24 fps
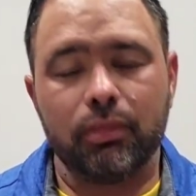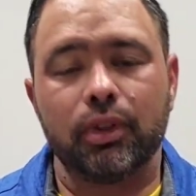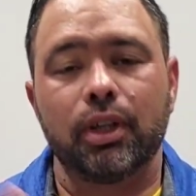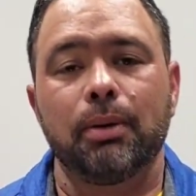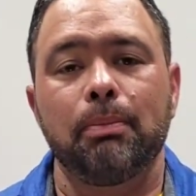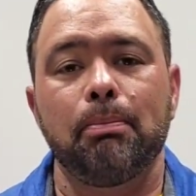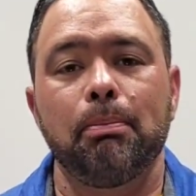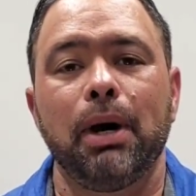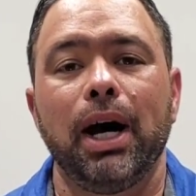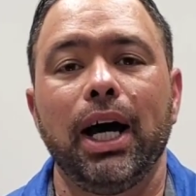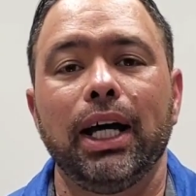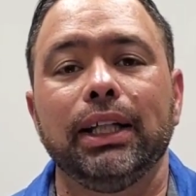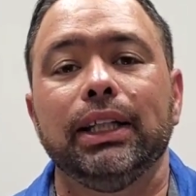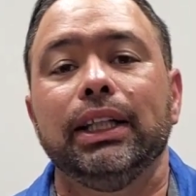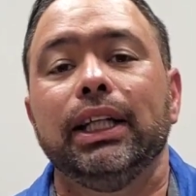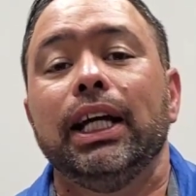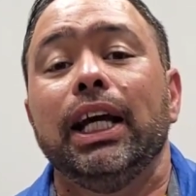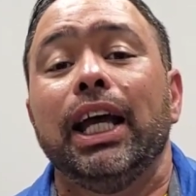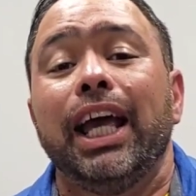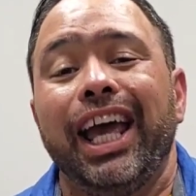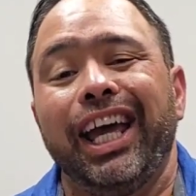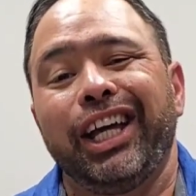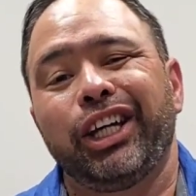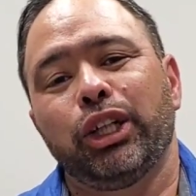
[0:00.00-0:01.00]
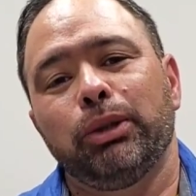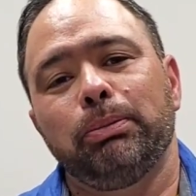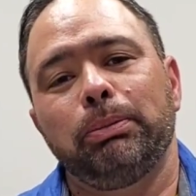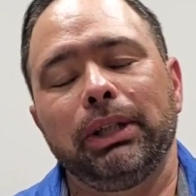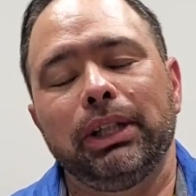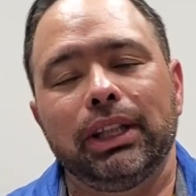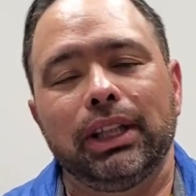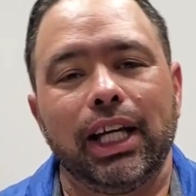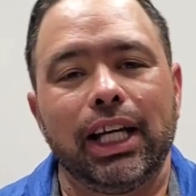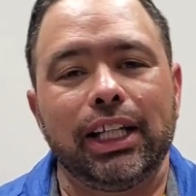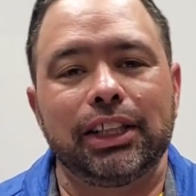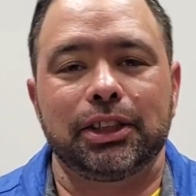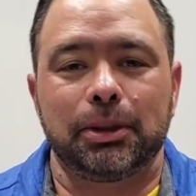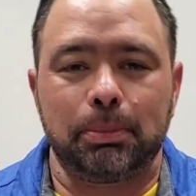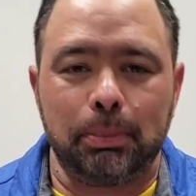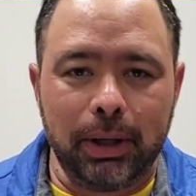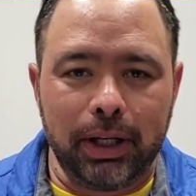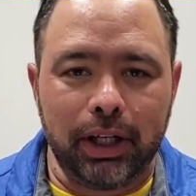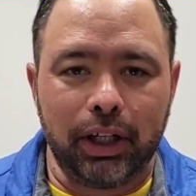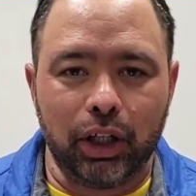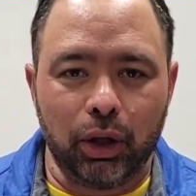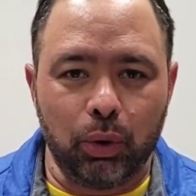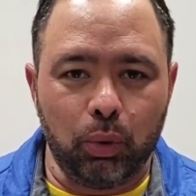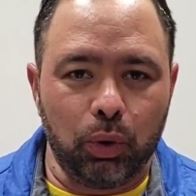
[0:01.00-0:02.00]
but it could be less
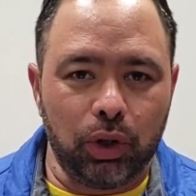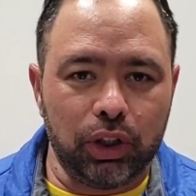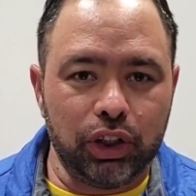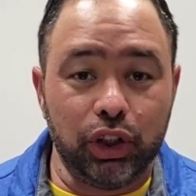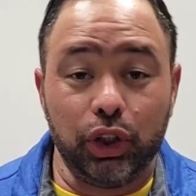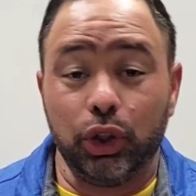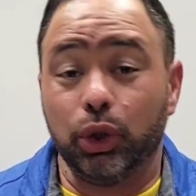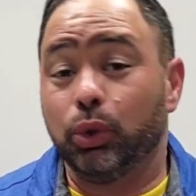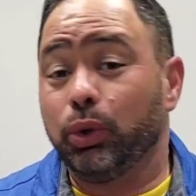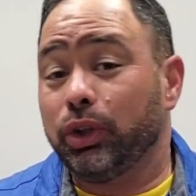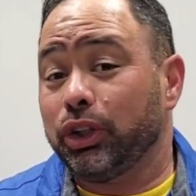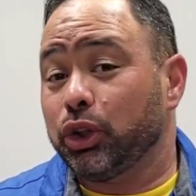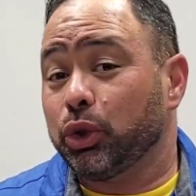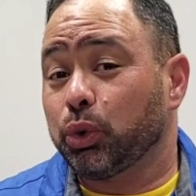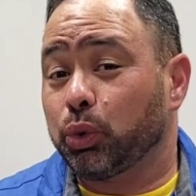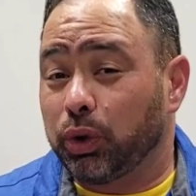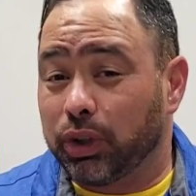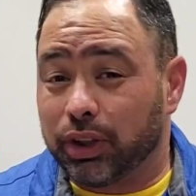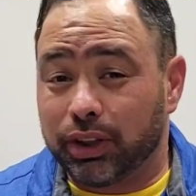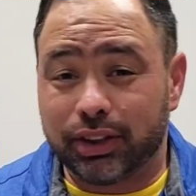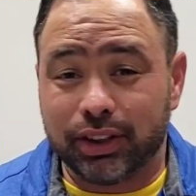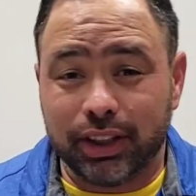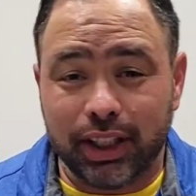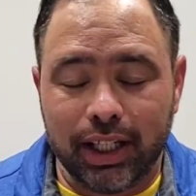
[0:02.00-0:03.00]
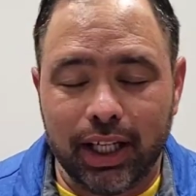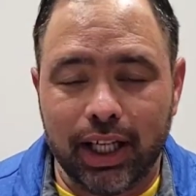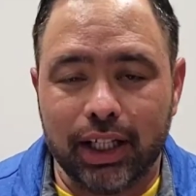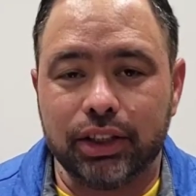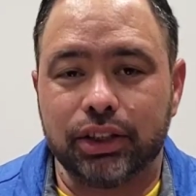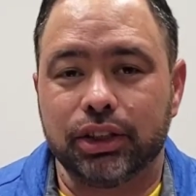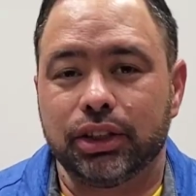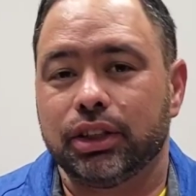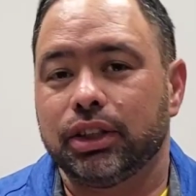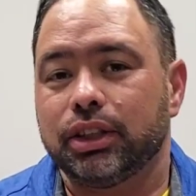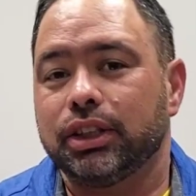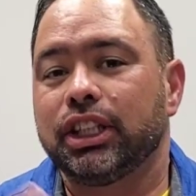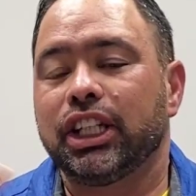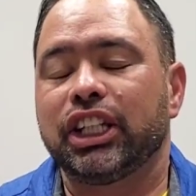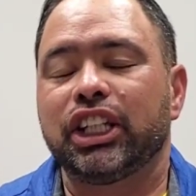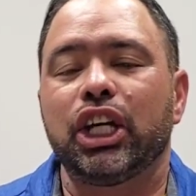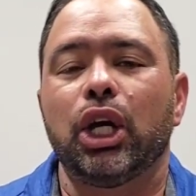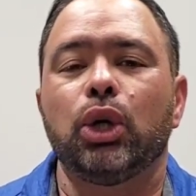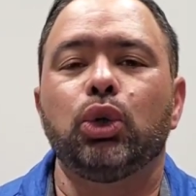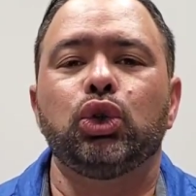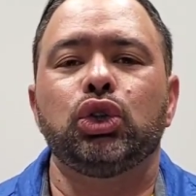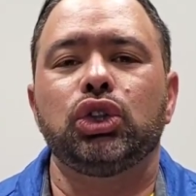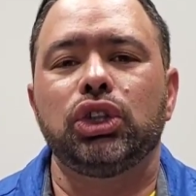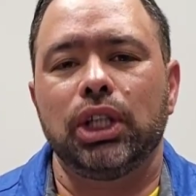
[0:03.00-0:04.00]
depending on what you and your real estate agent
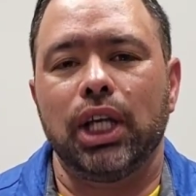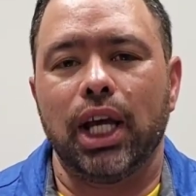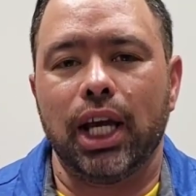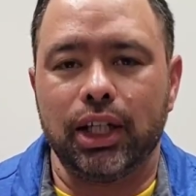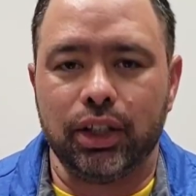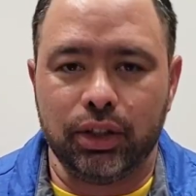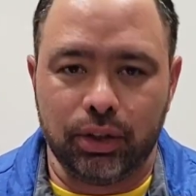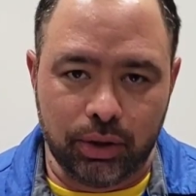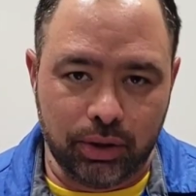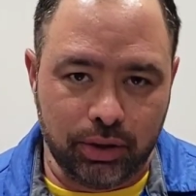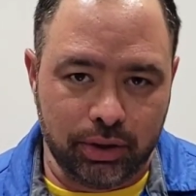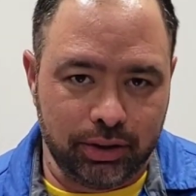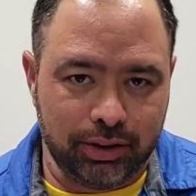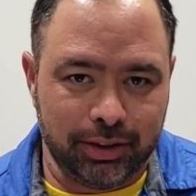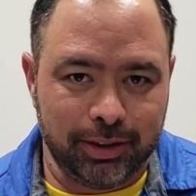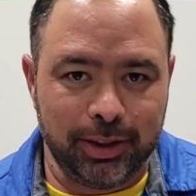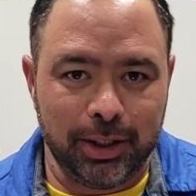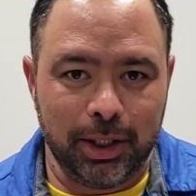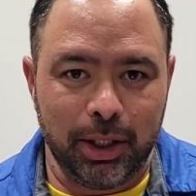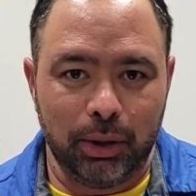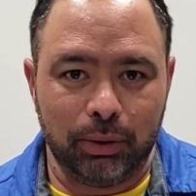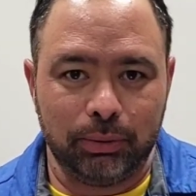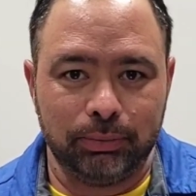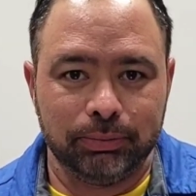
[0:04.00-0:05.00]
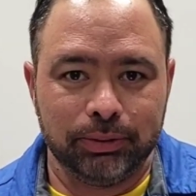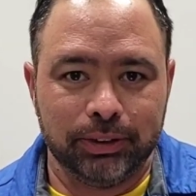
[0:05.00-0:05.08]
negotiate during the deal.